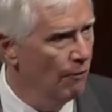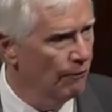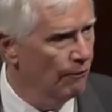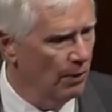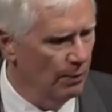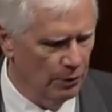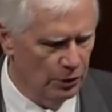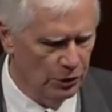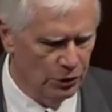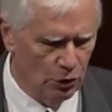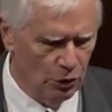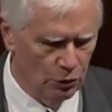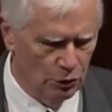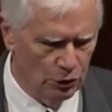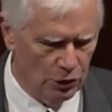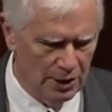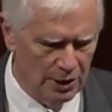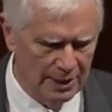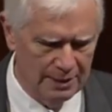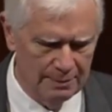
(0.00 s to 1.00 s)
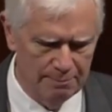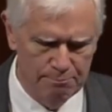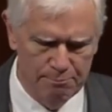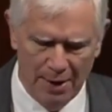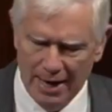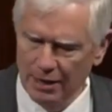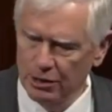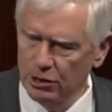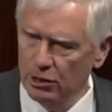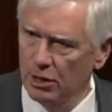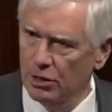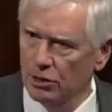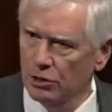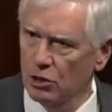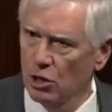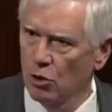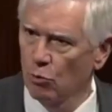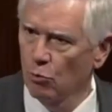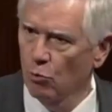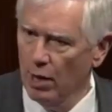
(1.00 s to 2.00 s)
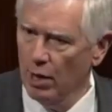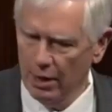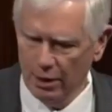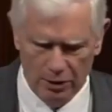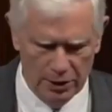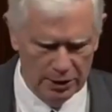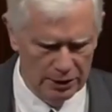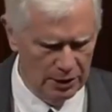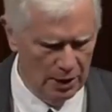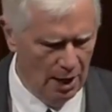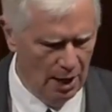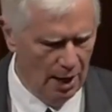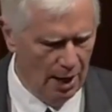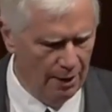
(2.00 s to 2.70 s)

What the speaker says: from the socialist, baseless, reckless,